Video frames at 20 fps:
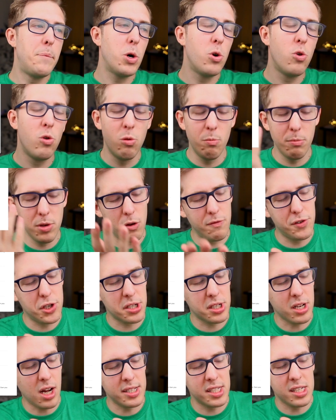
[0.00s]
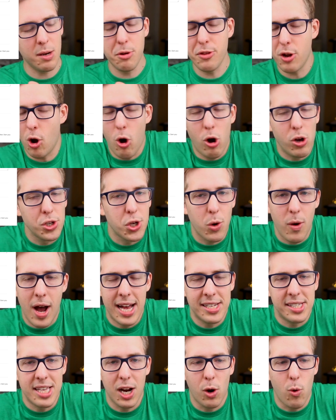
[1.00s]
Boom! You've just got someone that also
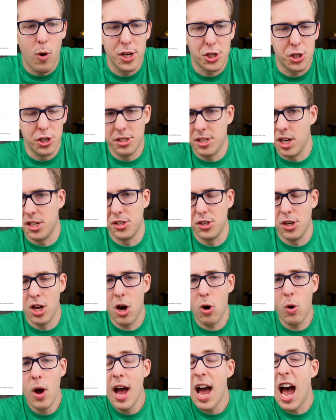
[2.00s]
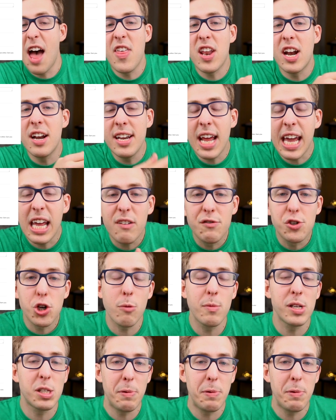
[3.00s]
asked that question, doesn't know, and then a native German